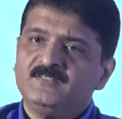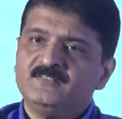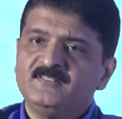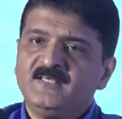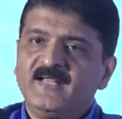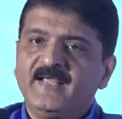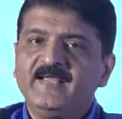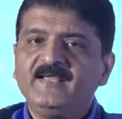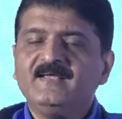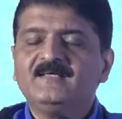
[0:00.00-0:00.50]

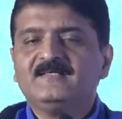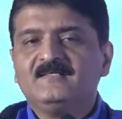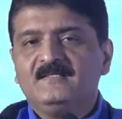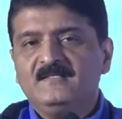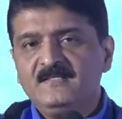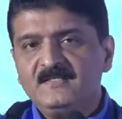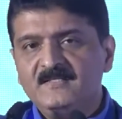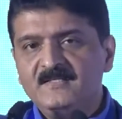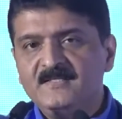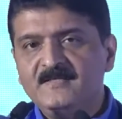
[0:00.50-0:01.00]
take
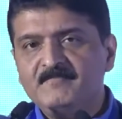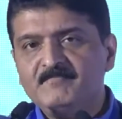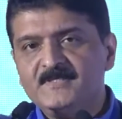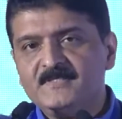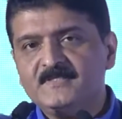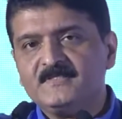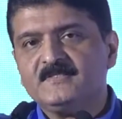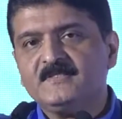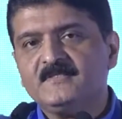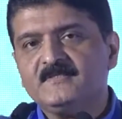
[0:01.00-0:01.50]

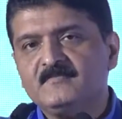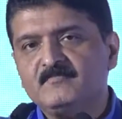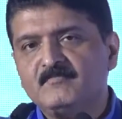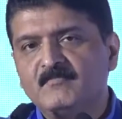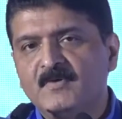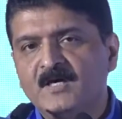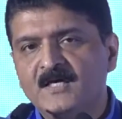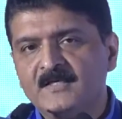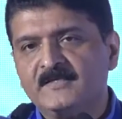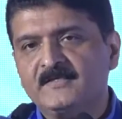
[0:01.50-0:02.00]
limited
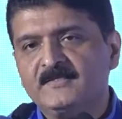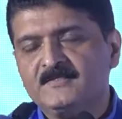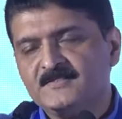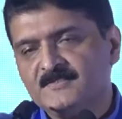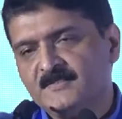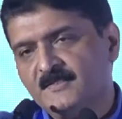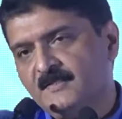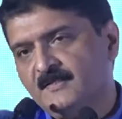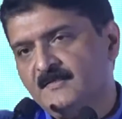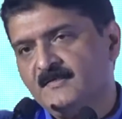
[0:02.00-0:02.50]
market
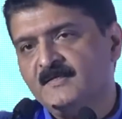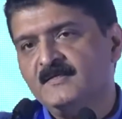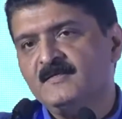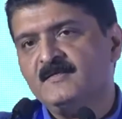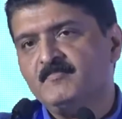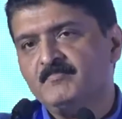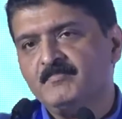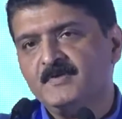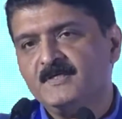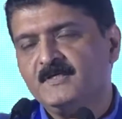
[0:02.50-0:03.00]
share in
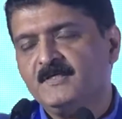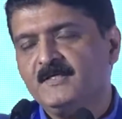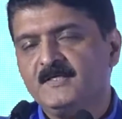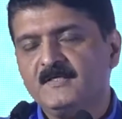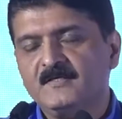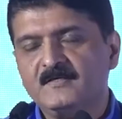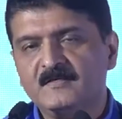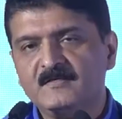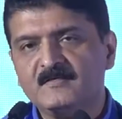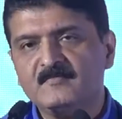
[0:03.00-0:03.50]
a
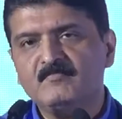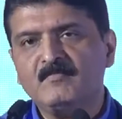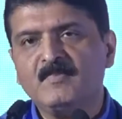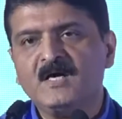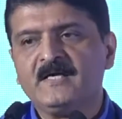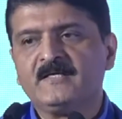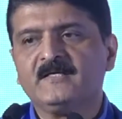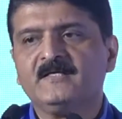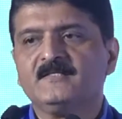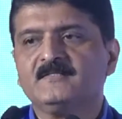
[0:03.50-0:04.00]
particular
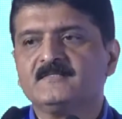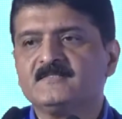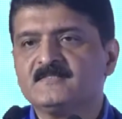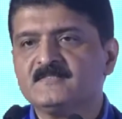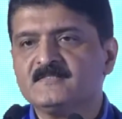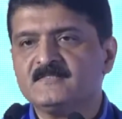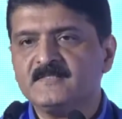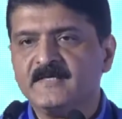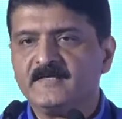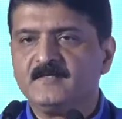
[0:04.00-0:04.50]
market
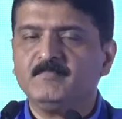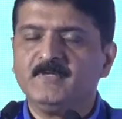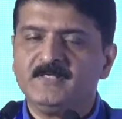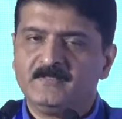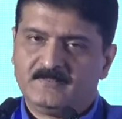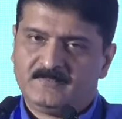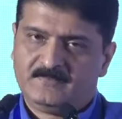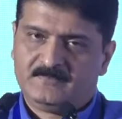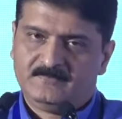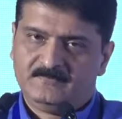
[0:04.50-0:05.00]

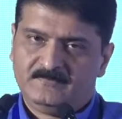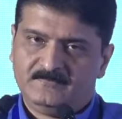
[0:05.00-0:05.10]
segment.